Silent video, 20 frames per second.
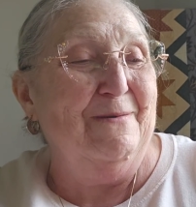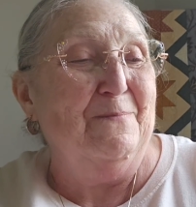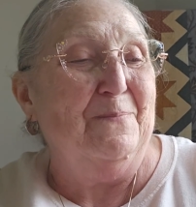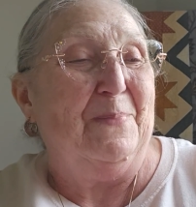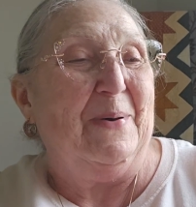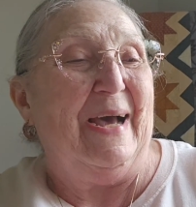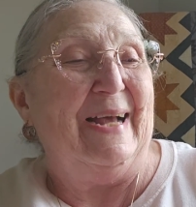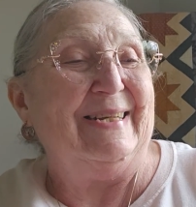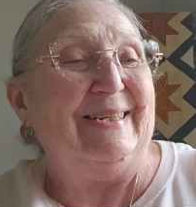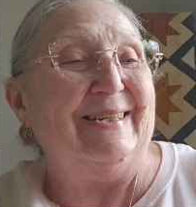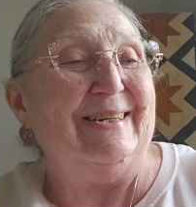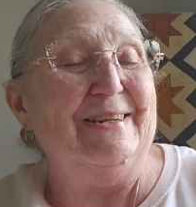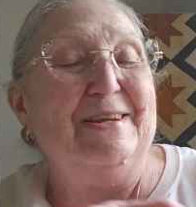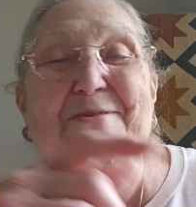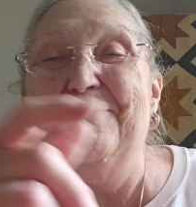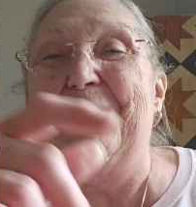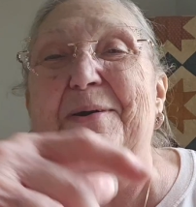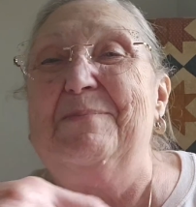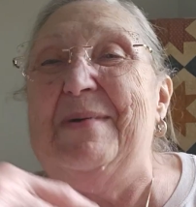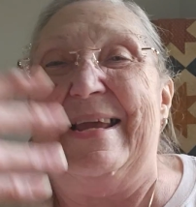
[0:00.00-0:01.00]
But you
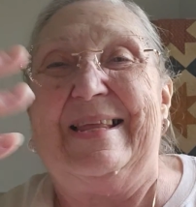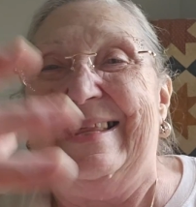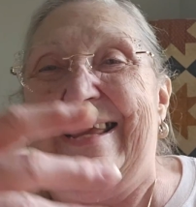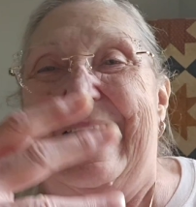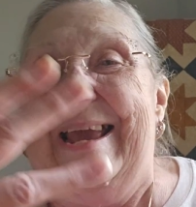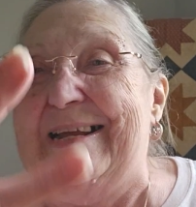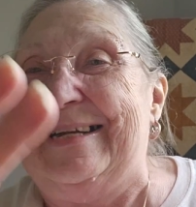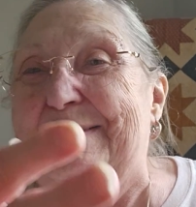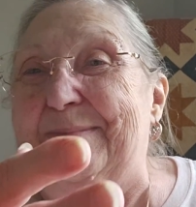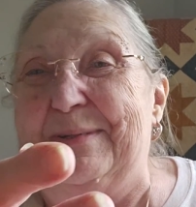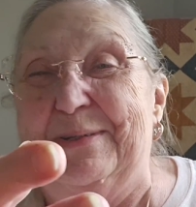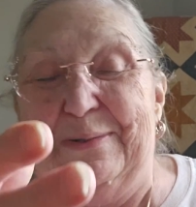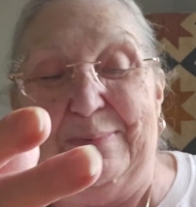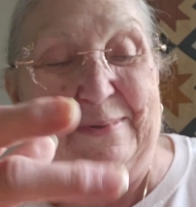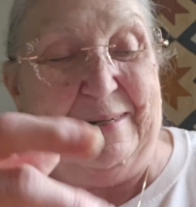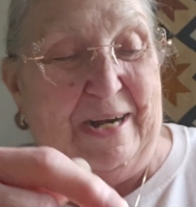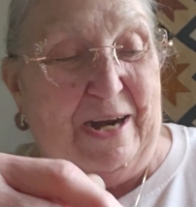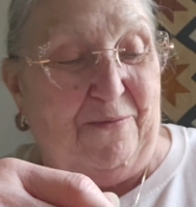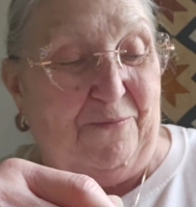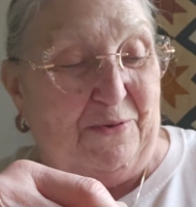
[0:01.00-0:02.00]
can make the animals
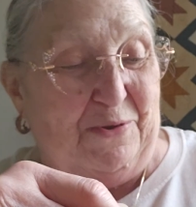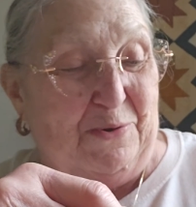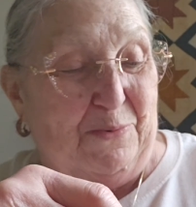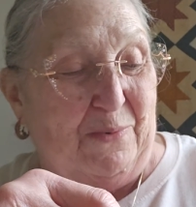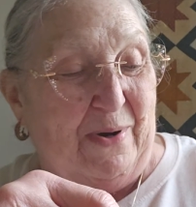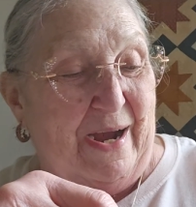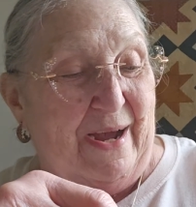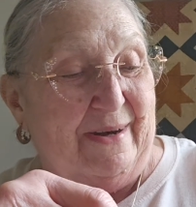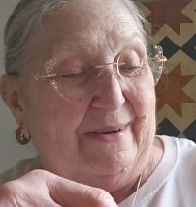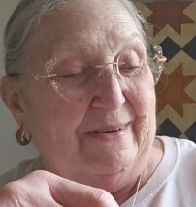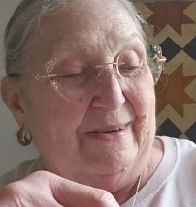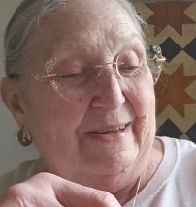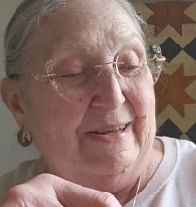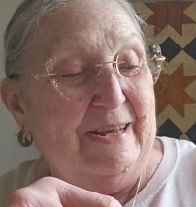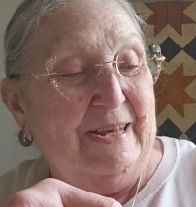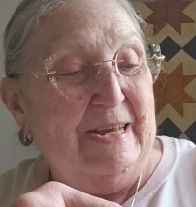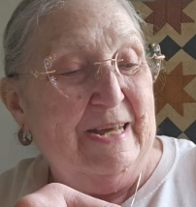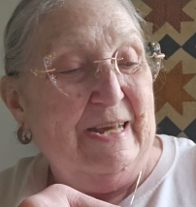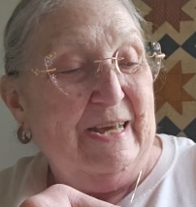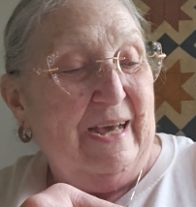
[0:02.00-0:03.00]
whatever you want.
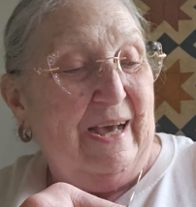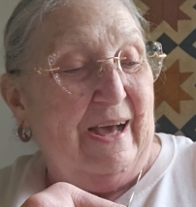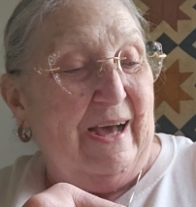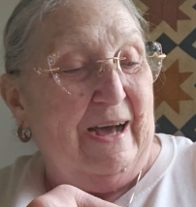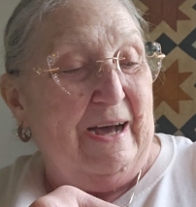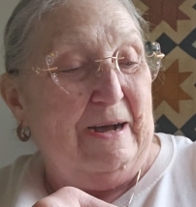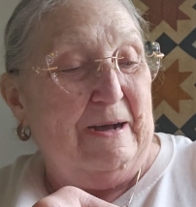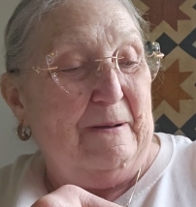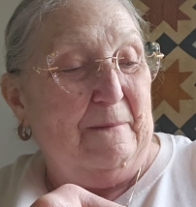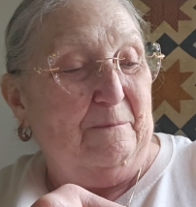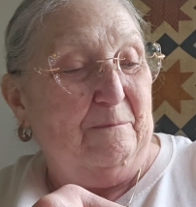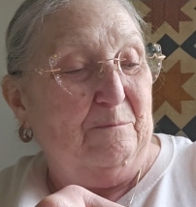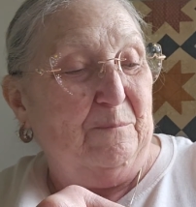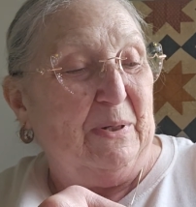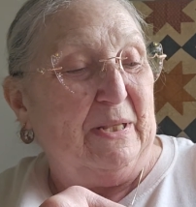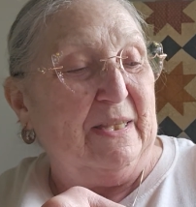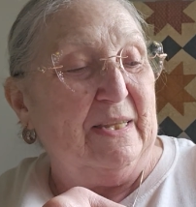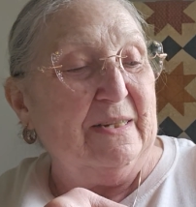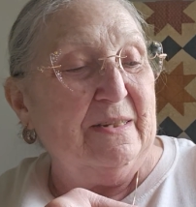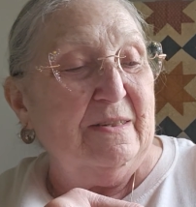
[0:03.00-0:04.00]

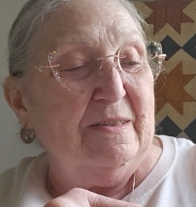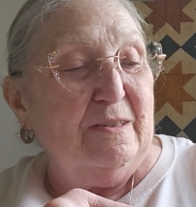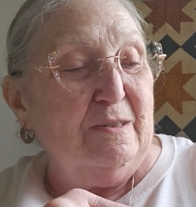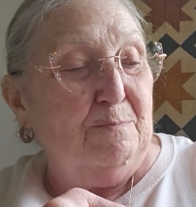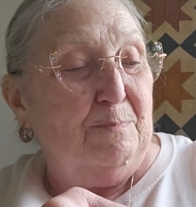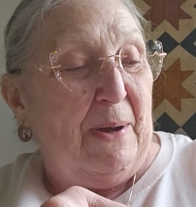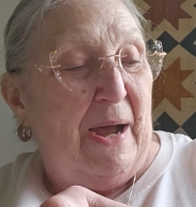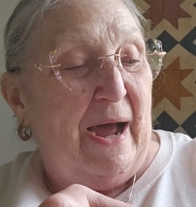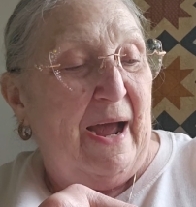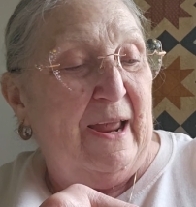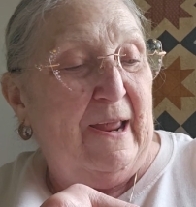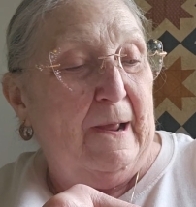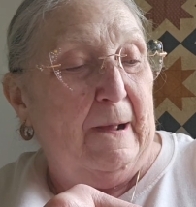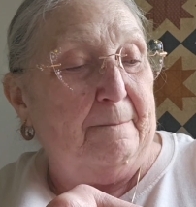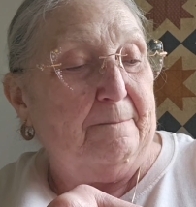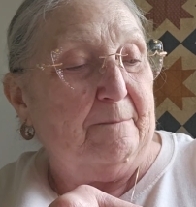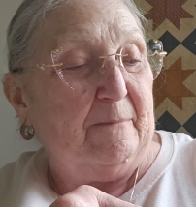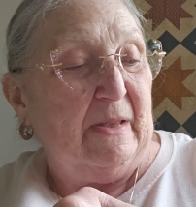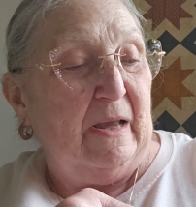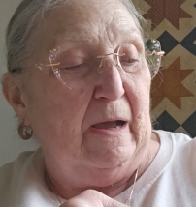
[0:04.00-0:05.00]
But this is by
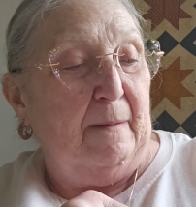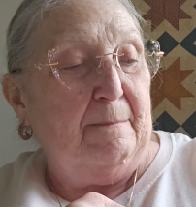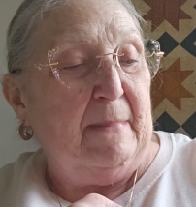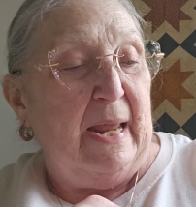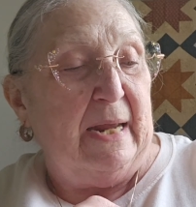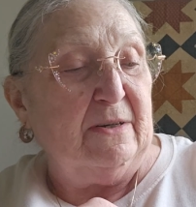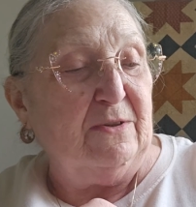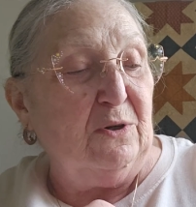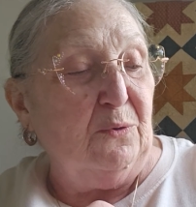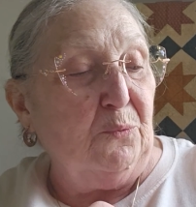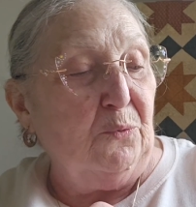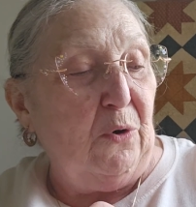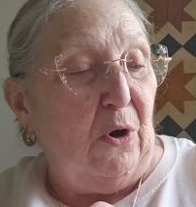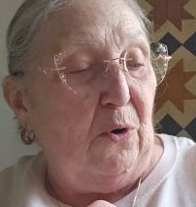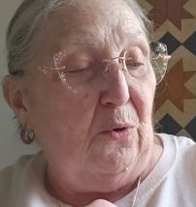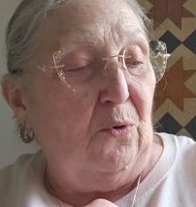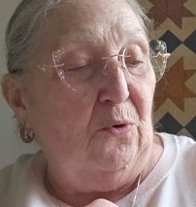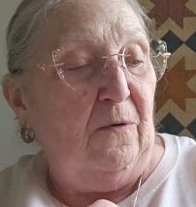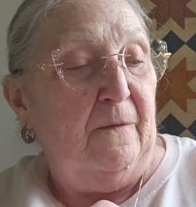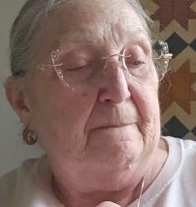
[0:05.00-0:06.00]
Amanda
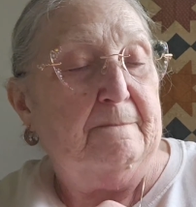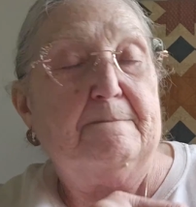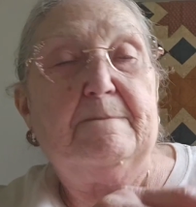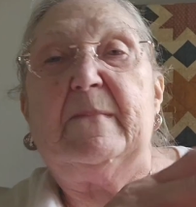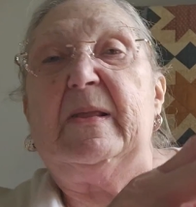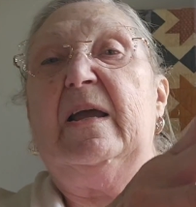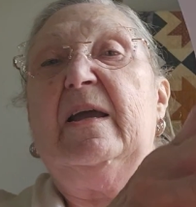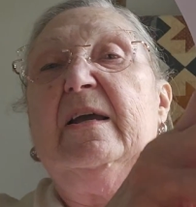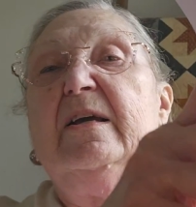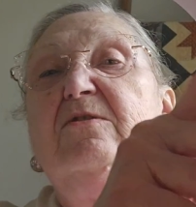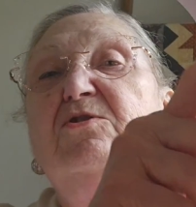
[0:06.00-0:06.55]
Rowe, and